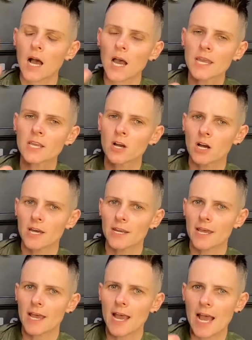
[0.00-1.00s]
I
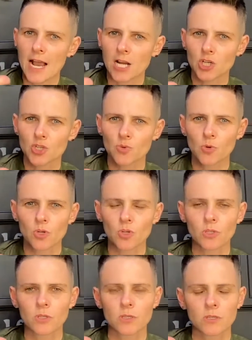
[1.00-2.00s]
got
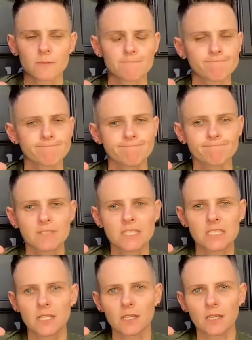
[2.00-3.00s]
actual,
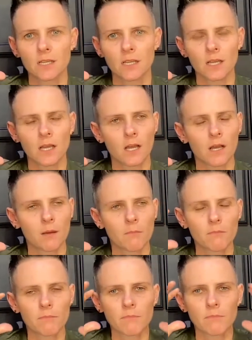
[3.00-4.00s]

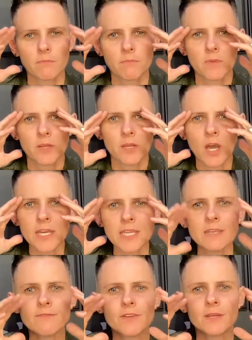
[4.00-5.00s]
uh, not
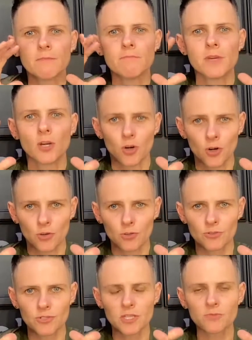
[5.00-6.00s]
even
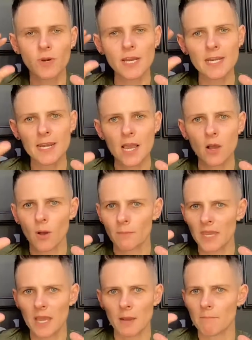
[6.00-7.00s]
miracles, because right now
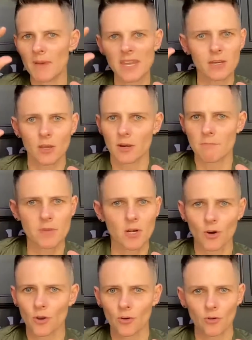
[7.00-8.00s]
I'm, I'm betting on a
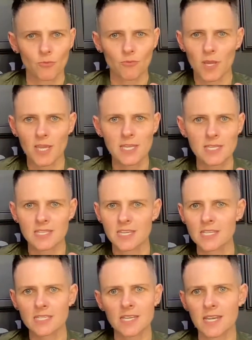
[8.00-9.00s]
miracle, right?
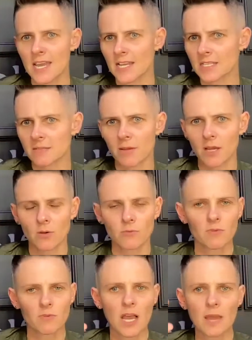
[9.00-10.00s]
They said X
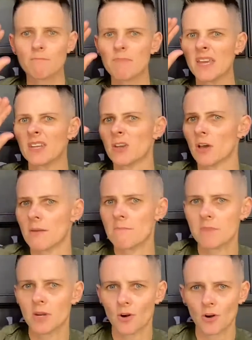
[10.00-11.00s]
amount, I'm betting on a
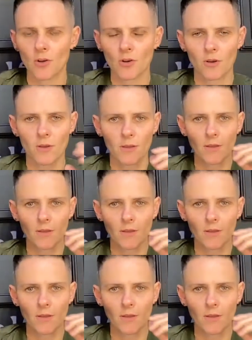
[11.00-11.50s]
miracle.